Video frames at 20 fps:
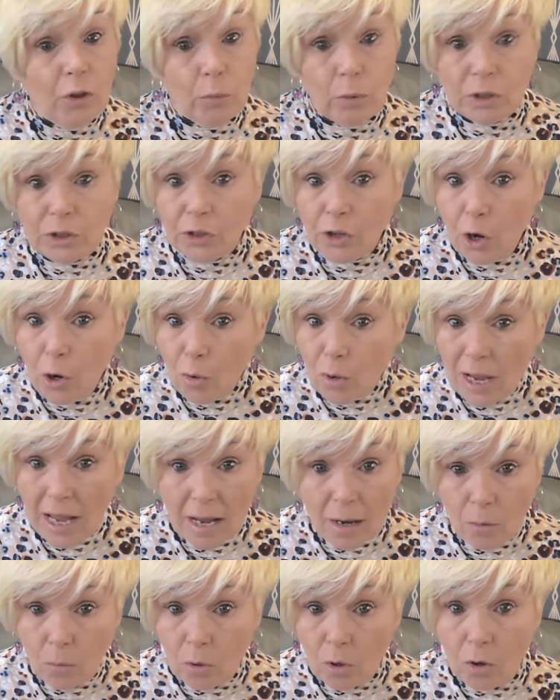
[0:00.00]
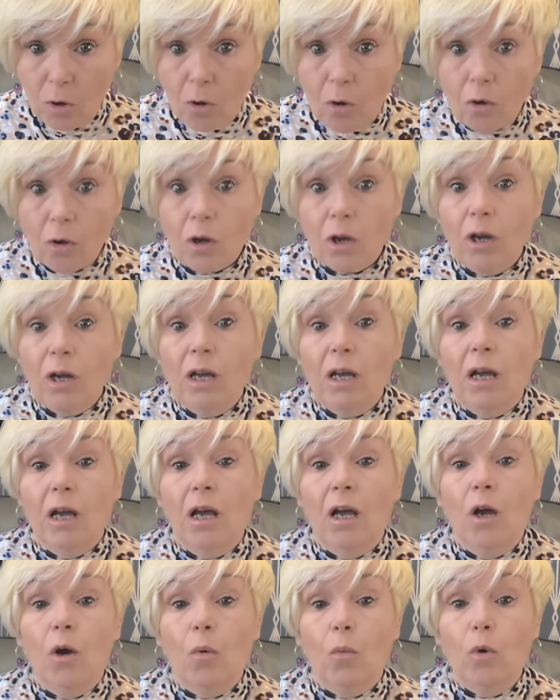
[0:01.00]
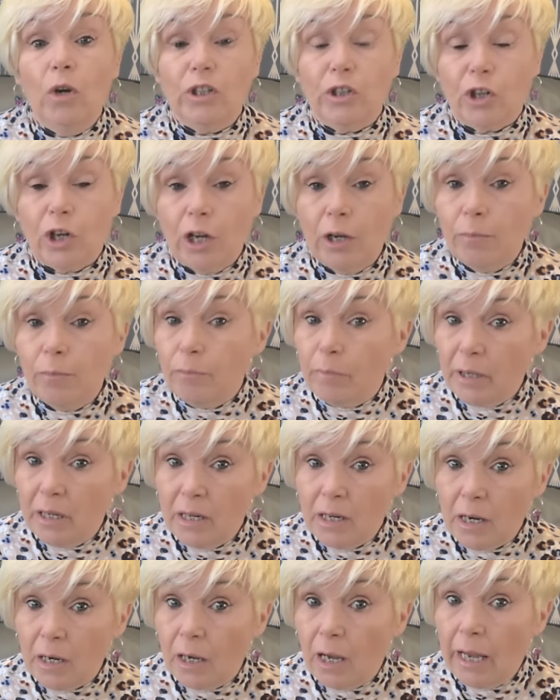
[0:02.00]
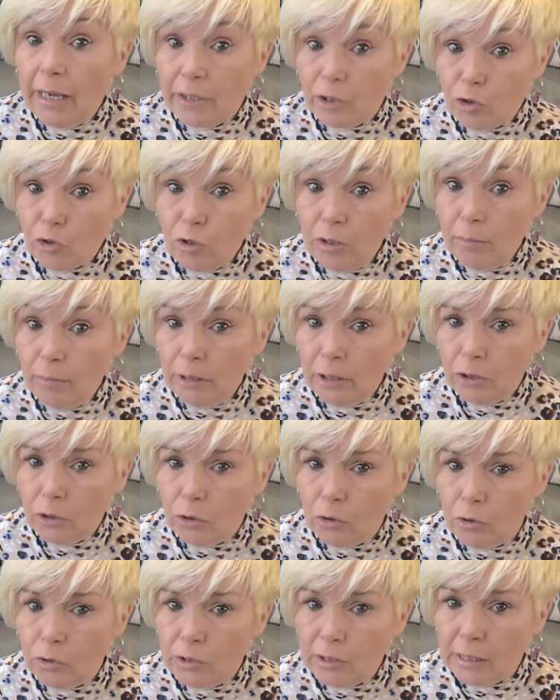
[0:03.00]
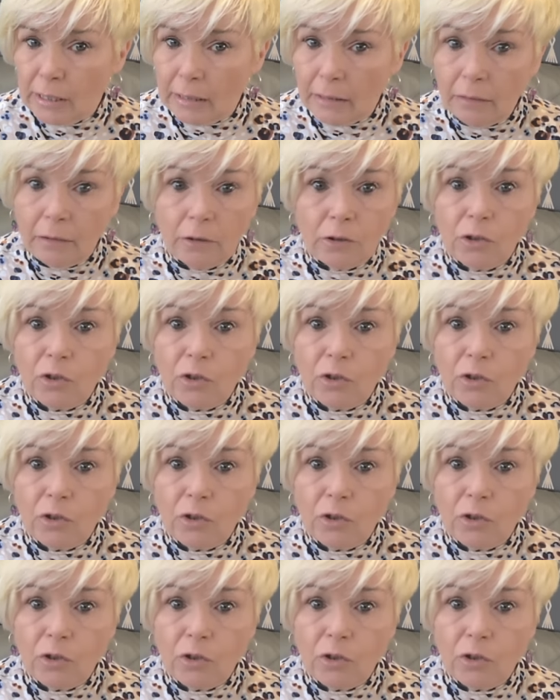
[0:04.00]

There was no catwalk, which can be extremely daunting.